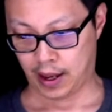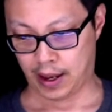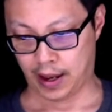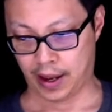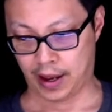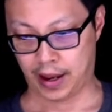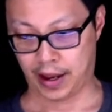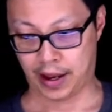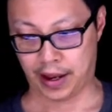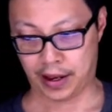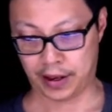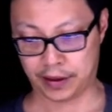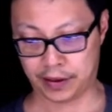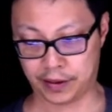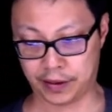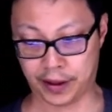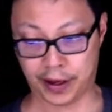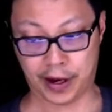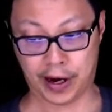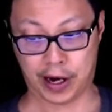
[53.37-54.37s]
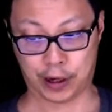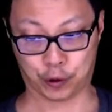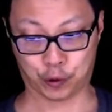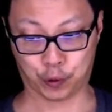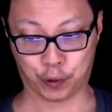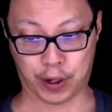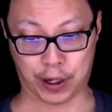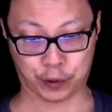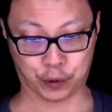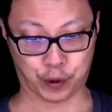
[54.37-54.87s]
And there are
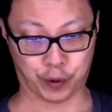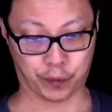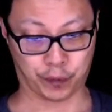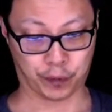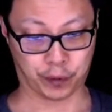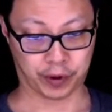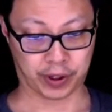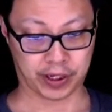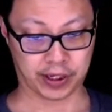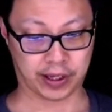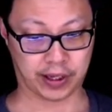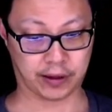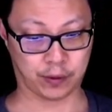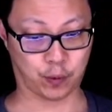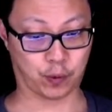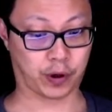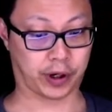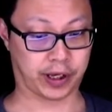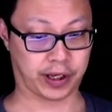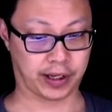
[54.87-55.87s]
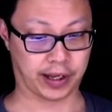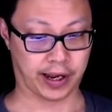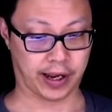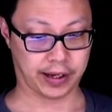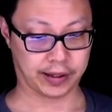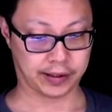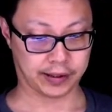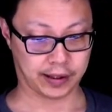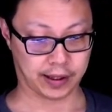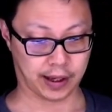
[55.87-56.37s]
240 working
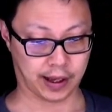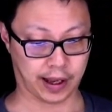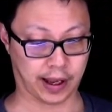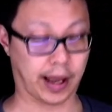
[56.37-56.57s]
days.